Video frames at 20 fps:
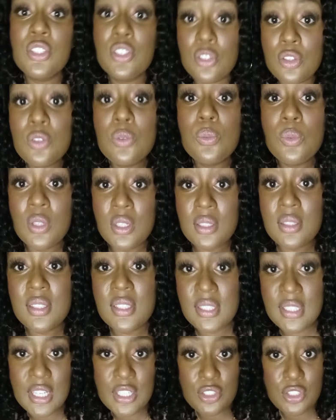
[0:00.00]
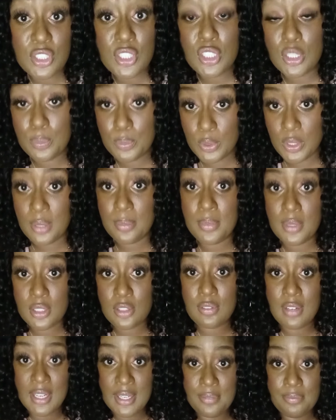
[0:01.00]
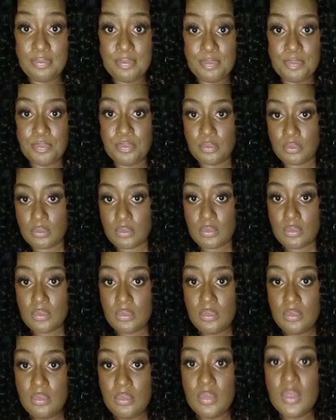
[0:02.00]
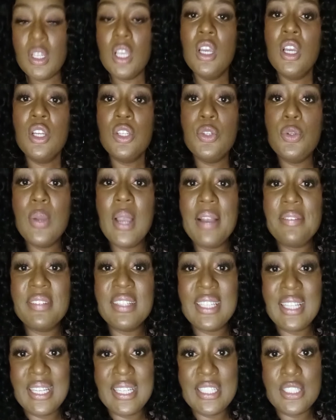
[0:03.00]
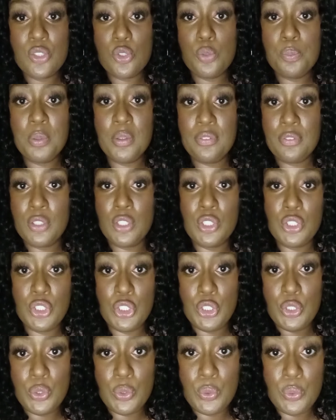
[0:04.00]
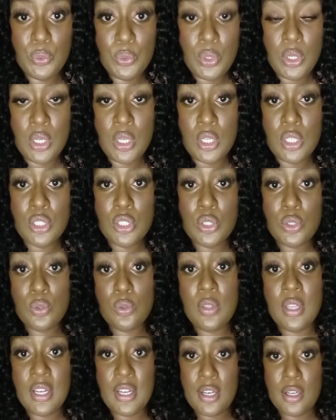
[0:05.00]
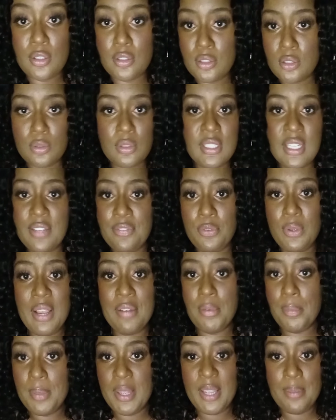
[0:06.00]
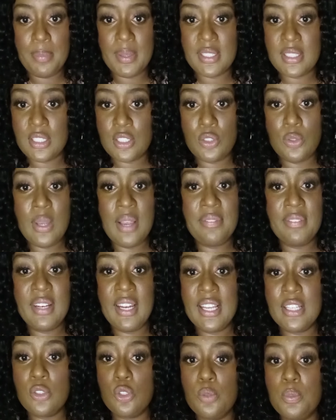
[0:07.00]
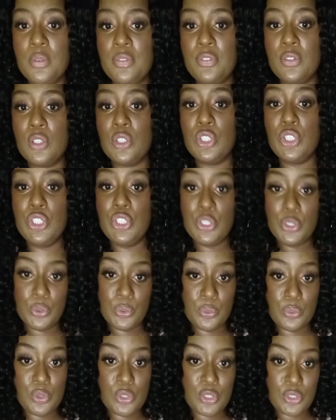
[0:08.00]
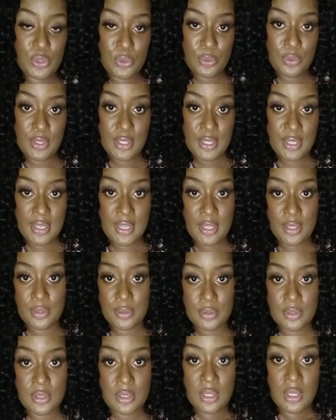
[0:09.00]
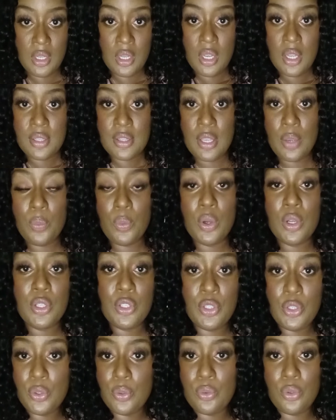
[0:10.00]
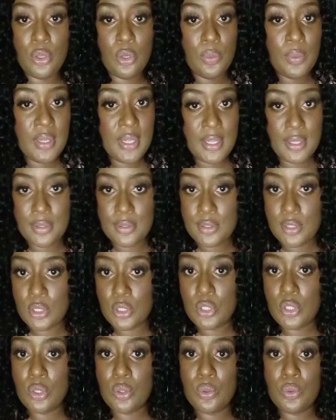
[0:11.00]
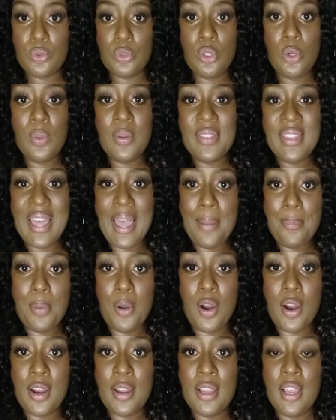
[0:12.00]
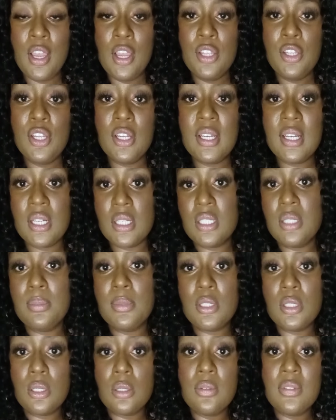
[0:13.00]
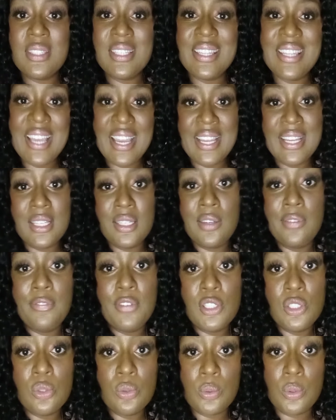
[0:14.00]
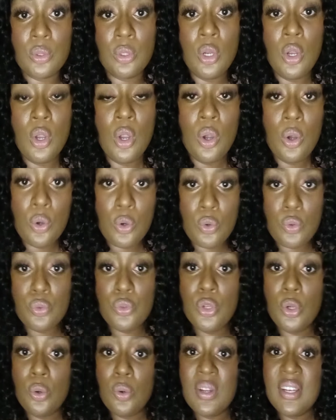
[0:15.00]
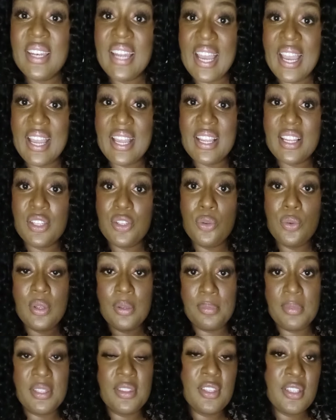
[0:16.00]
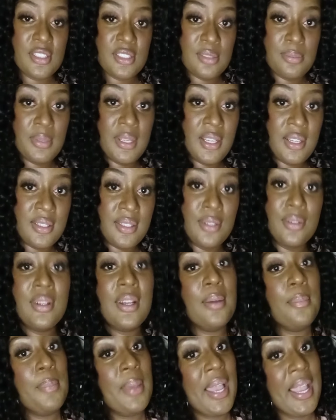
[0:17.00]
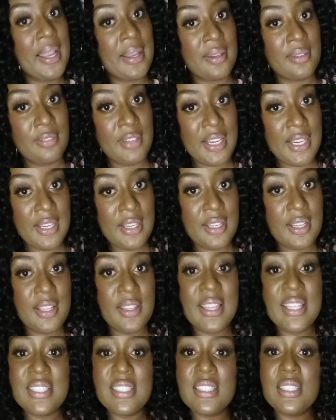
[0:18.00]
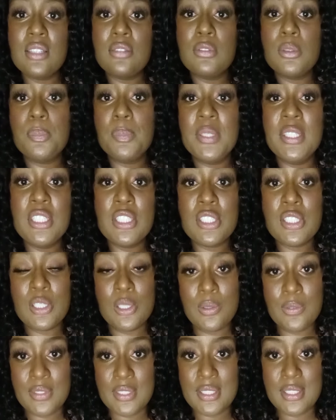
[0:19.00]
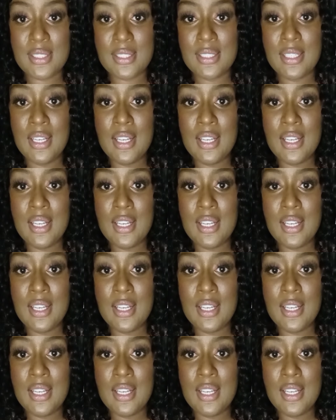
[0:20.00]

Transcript: You're the one scheduling your appointments, right? You have clients who prefer you to do their nails. So say if you have a big business, you have clients who prefer you to do their nails. They want you, no one else. So knowing that part, your customer service and that individual who knowing that you can meet their demand, they'll come back, right? This is a repeat service.